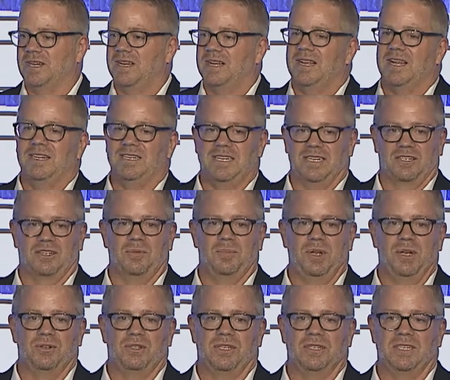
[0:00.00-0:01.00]
and
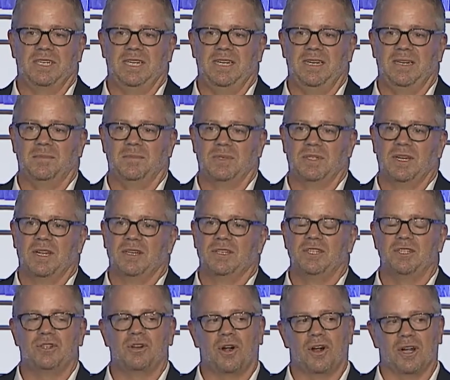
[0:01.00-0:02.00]
distribution teams to
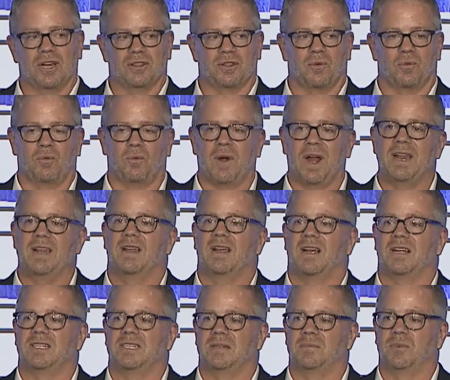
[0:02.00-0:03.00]
target the right
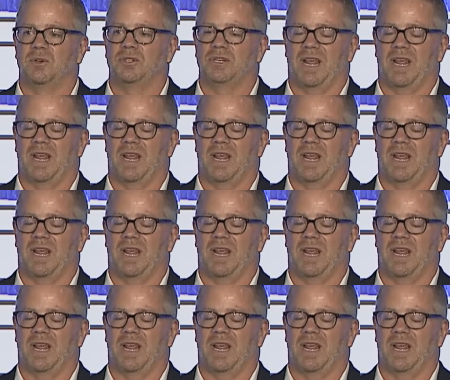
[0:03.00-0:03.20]
customers